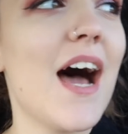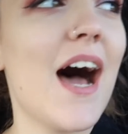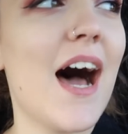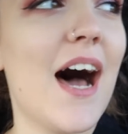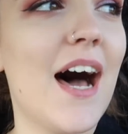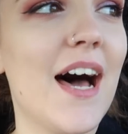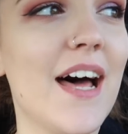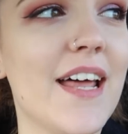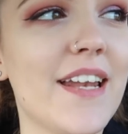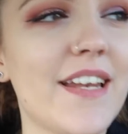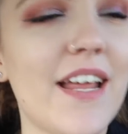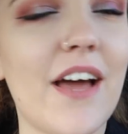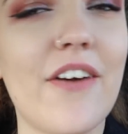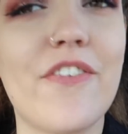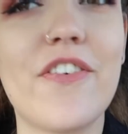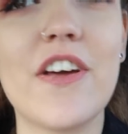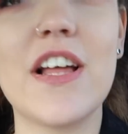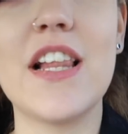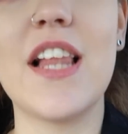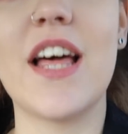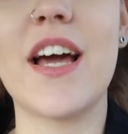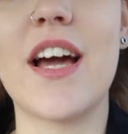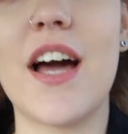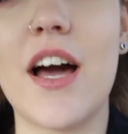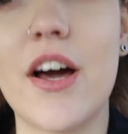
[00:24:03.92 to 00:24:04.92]
And I
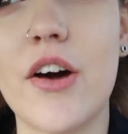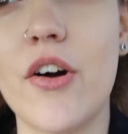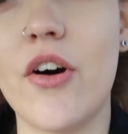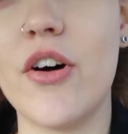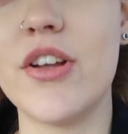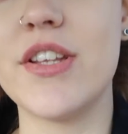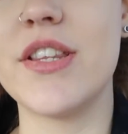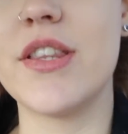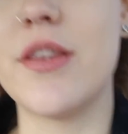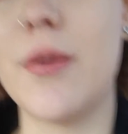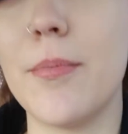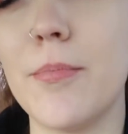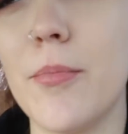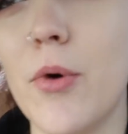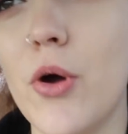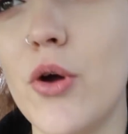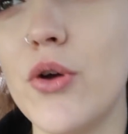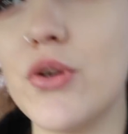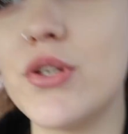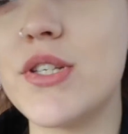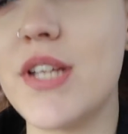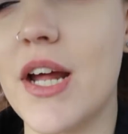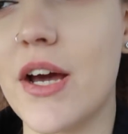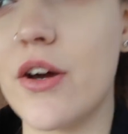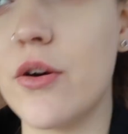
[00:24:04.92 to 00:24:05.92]
feel like I got the
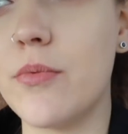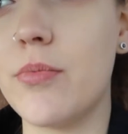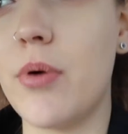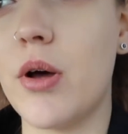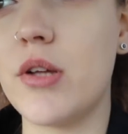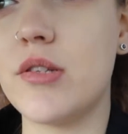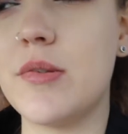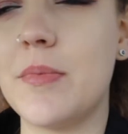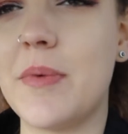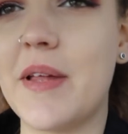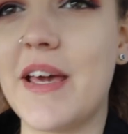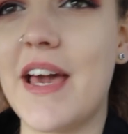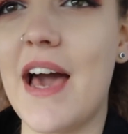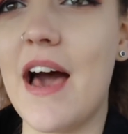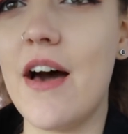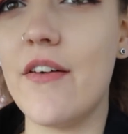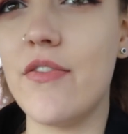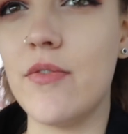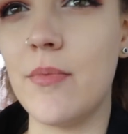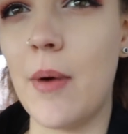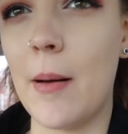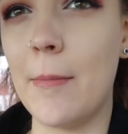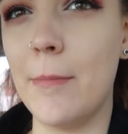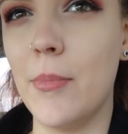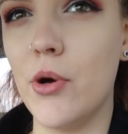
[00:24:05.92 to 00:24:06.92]
most I could possibly get
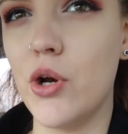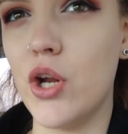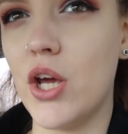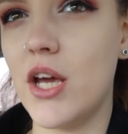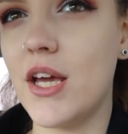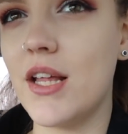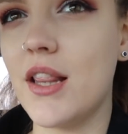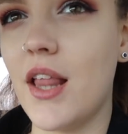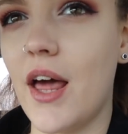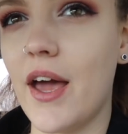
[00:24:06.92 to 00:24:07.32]
for my money.